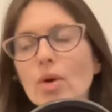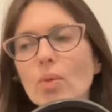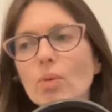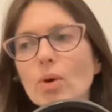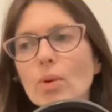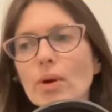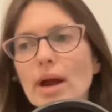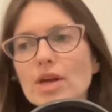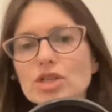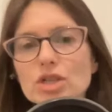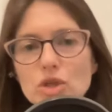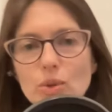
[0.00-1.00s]
What we were
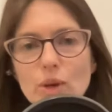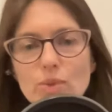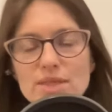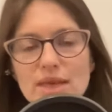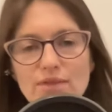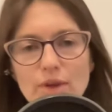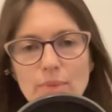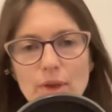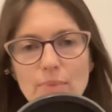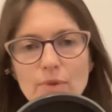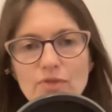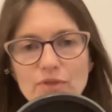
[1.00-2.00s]
actually doing was giving
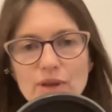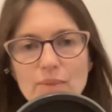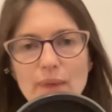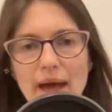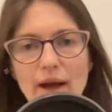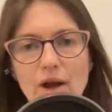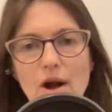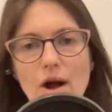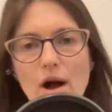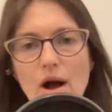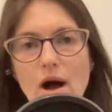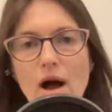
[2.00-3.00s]
people feedback
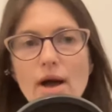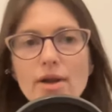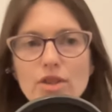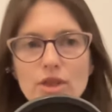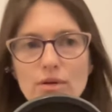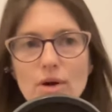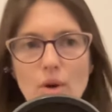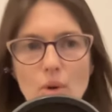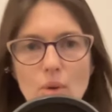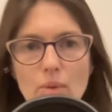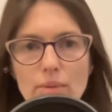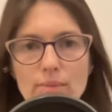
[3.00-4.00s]
on their
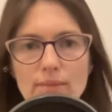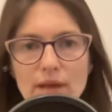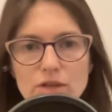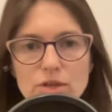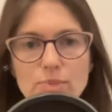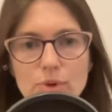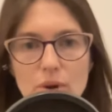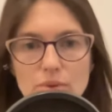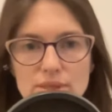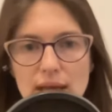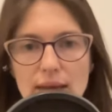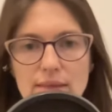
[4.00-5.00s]
own mental
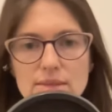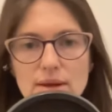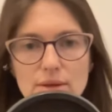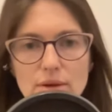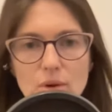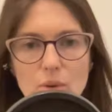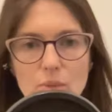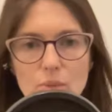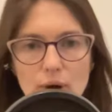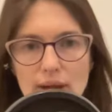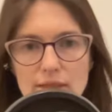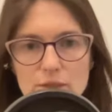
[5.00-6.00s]
process, on their own
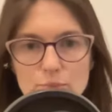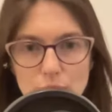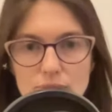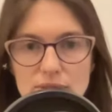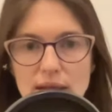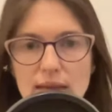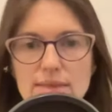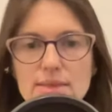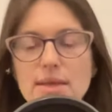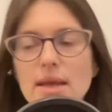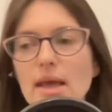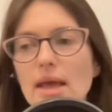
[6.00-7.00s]
brain's
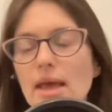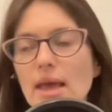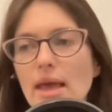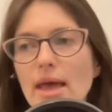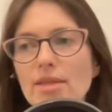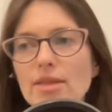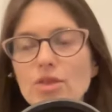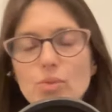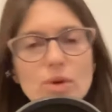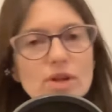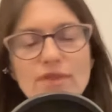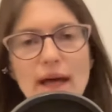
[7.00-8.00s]
process. And that the
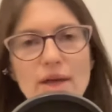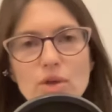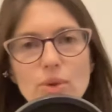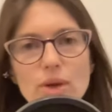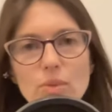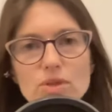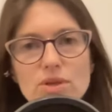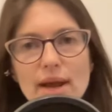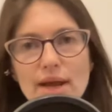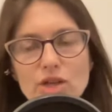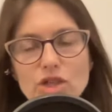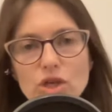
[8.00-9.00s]
real value here was
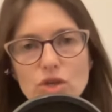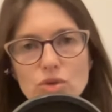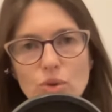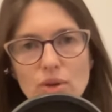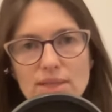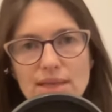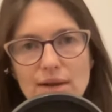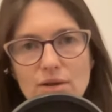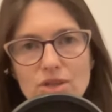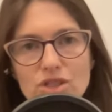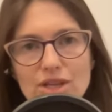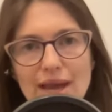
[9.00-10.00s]
not actually controlling
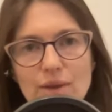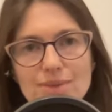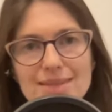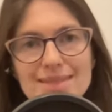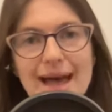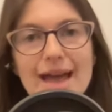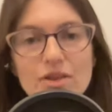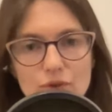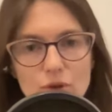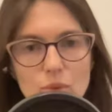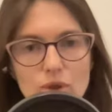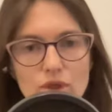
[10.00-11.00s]
technology outside of
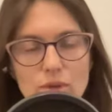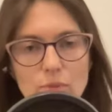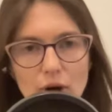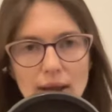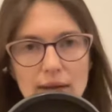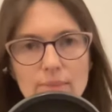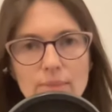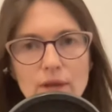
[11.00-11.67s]
you with your brain.